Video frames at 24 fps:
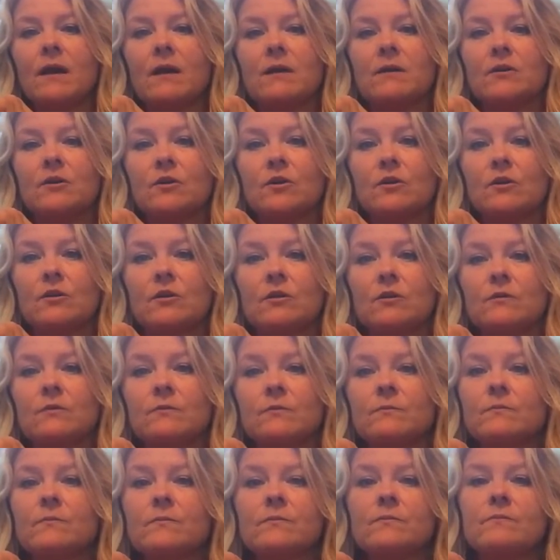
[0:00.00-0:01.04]
your
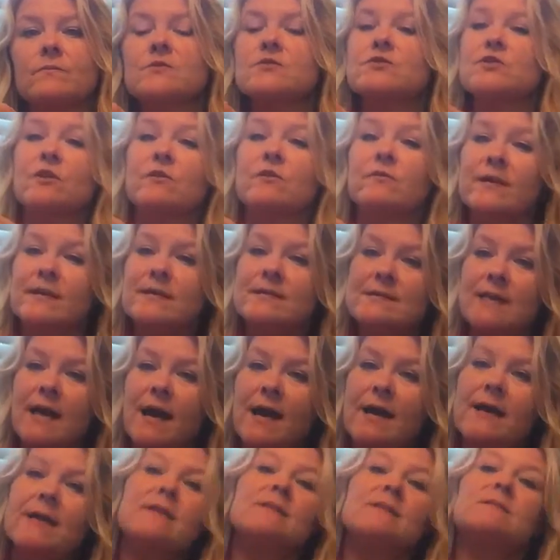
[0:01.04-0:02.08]
serving
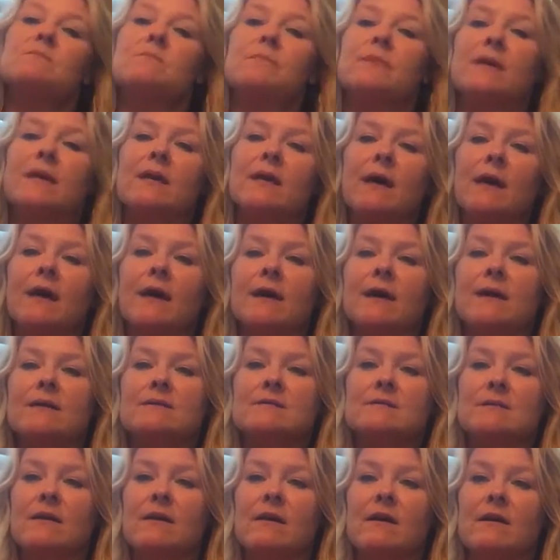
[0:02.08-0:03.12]
size
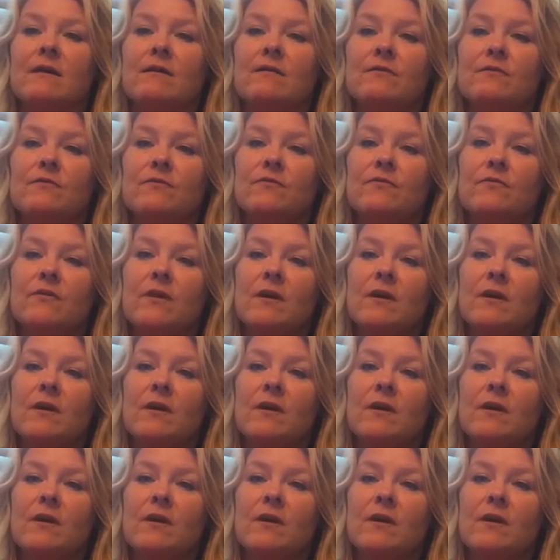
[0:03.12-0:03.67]
because of